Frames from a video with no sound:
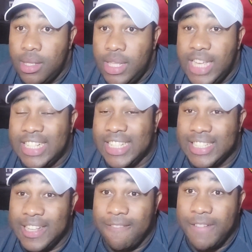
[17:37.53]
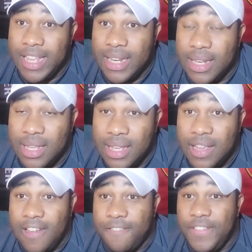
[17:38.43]
He gets a 7.
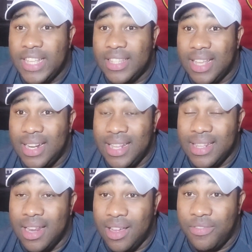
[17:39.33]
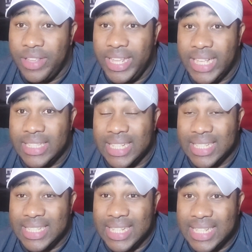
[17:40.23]
Victor Lindelof, he gets a
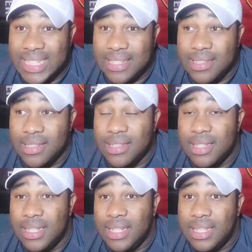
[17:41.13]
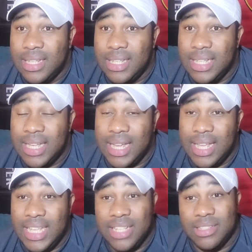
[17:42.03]
6.
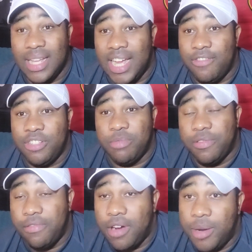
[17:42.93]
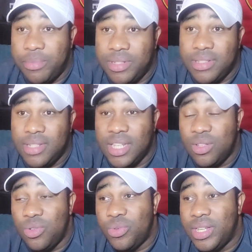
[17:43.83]
He just an average performance,
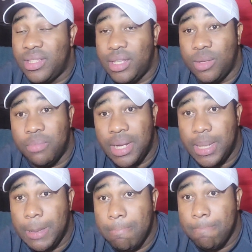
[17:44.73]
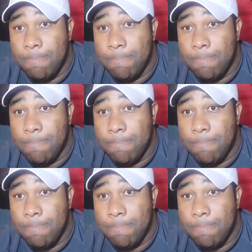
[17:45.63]
didn't do anything bad.